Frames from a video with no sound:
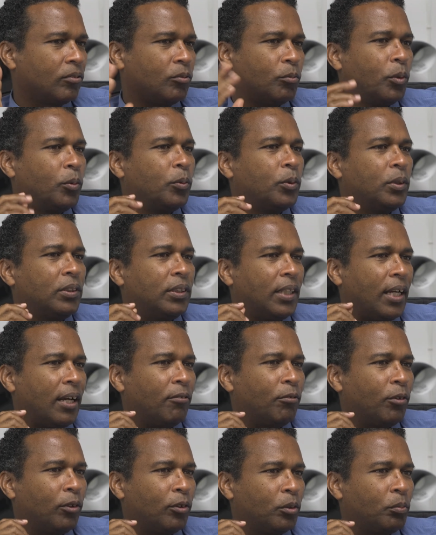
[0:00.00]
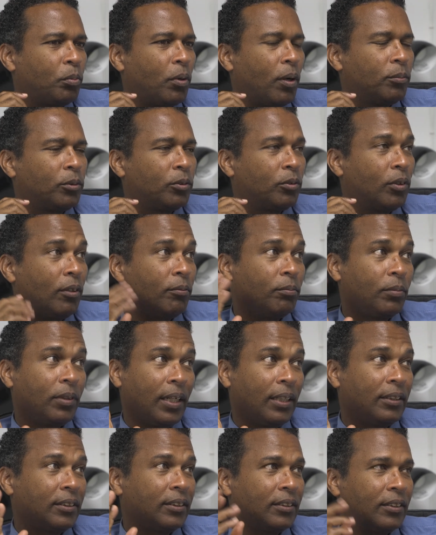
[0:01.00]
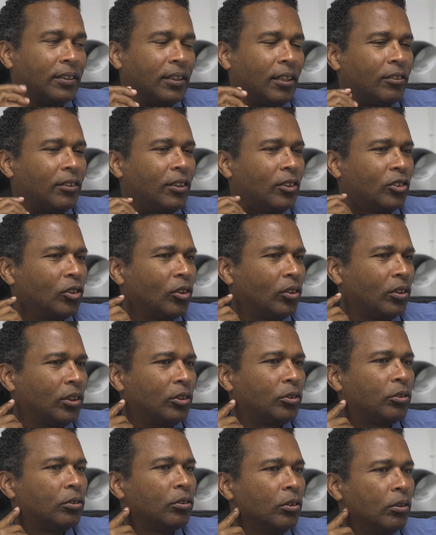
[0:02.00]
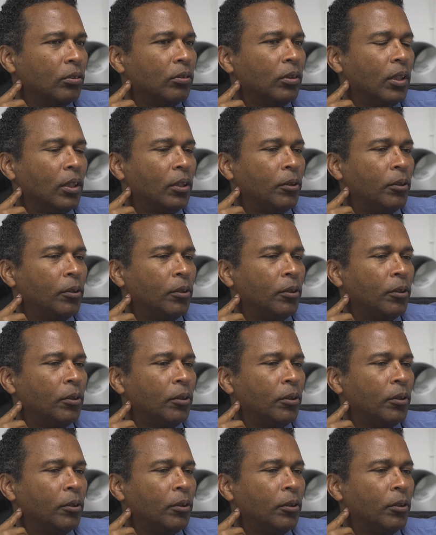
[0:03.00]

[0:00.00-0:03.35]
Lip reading: we wouldn't have all the problems we have. That's not necessarily true.